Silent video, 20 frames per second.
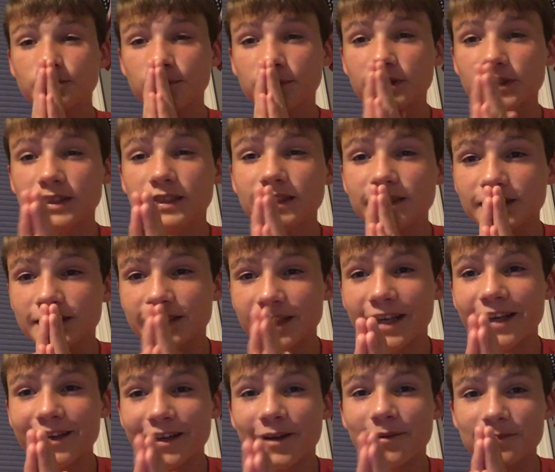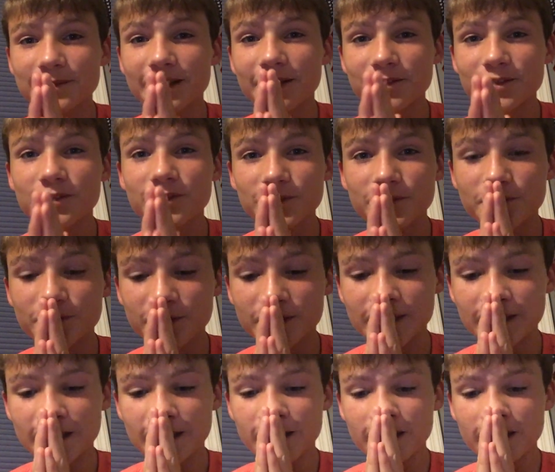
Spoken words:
Please say it comes out soon.